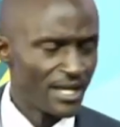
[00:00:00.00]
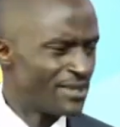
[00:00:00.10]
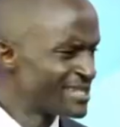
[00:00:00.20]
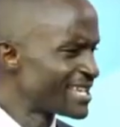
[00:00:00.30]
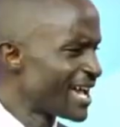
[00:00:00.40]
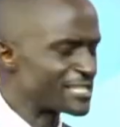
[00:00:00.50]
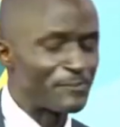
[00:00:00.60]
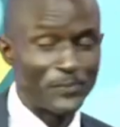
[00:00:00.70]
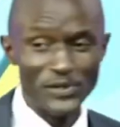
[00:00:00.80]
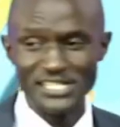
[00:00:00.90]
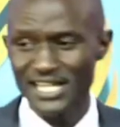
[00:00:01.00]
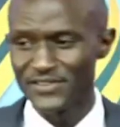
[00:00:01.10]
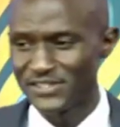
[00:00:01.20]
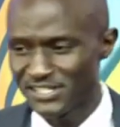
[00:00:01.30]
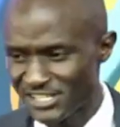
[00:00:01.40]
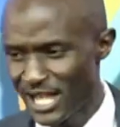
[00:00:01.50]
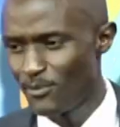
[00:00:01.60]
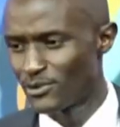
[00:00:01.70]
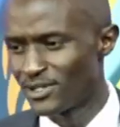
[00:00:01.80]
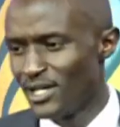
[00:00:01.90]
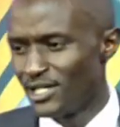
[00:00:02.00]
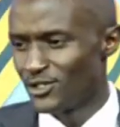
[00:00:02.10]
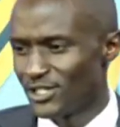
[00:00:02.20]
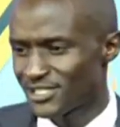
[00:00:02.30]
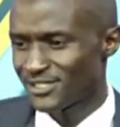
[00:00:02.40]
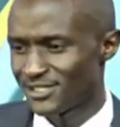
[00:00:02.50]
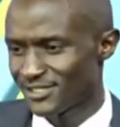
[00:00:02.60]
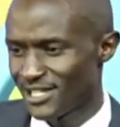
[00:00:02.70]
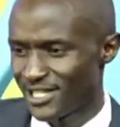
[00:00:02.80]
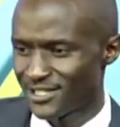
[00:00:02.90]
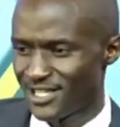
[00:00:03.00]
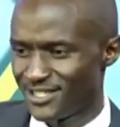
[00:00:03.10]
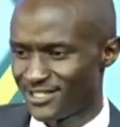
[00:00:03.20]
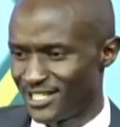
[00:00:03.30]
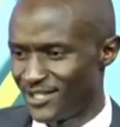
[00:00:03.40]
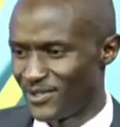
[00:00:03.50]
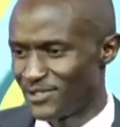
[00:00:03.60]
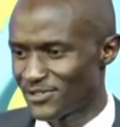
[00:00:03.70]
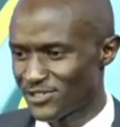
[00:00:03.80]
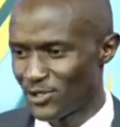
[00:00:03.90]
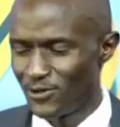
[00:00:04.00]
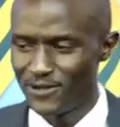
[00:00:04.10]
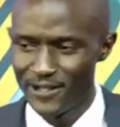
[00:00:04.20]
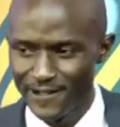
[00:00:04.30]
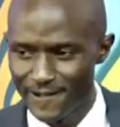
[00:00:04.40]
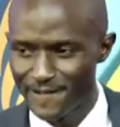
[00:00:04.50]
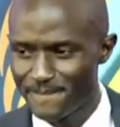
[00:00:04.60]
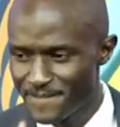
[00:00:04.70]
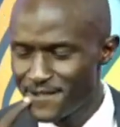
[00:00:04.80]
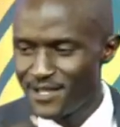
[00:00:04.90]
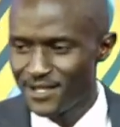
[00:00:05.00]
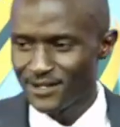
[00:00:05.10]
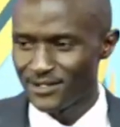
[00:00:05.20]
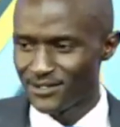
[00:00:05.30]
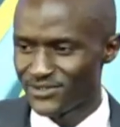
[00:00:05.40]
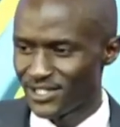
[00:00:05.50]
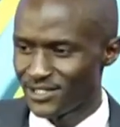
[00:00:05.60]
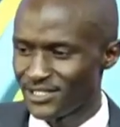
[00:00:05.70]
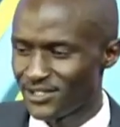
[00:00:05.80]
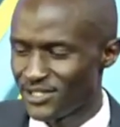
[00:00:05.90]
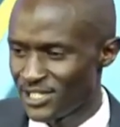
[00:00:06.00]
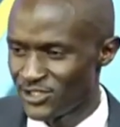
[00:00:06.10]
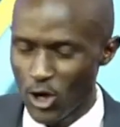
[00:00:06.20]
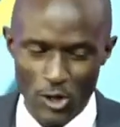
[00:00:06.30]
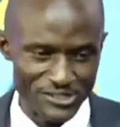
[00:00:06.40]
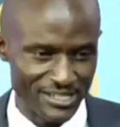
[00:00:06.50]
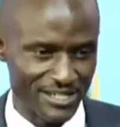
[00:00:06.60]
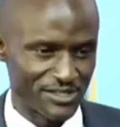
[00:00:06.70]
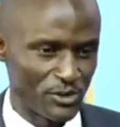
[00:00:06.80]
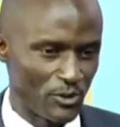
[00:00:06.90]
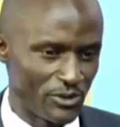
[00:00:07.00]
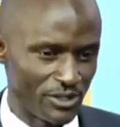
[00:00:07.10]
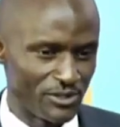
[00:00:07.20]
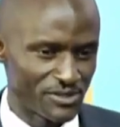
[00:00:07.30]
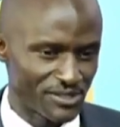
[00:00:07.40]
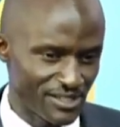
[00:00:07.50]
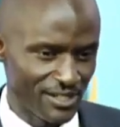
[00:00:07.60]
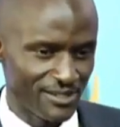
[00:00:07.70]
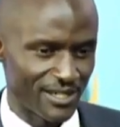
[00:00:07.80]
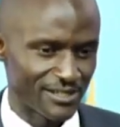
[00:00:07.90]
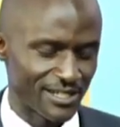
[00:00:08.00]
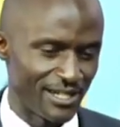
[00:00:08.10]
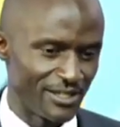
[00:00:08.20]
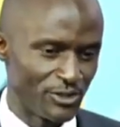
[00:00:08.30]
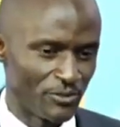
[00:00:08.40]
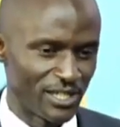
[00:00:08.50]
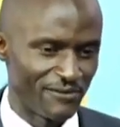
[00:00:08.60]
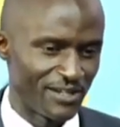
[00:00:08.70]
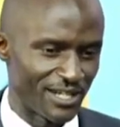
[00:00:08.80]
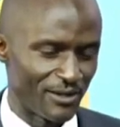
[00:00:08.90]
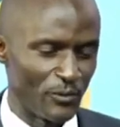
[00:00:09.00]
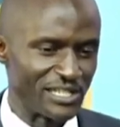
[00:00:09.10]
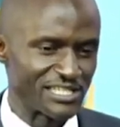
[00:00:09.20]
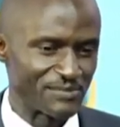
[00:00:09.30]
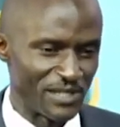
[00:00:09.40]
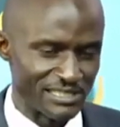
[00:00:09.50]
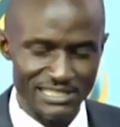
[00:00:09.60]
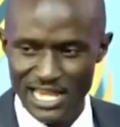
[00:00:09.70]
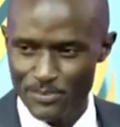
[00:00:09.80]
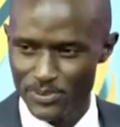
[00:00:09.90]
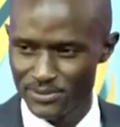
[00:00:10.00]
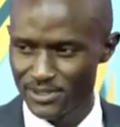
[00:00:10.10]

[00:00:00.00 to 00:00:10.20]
This guy has preached and there's a sermon. You know, it's just like the other day when you saw during the Oscars, you see that you've given a Will Smith slap.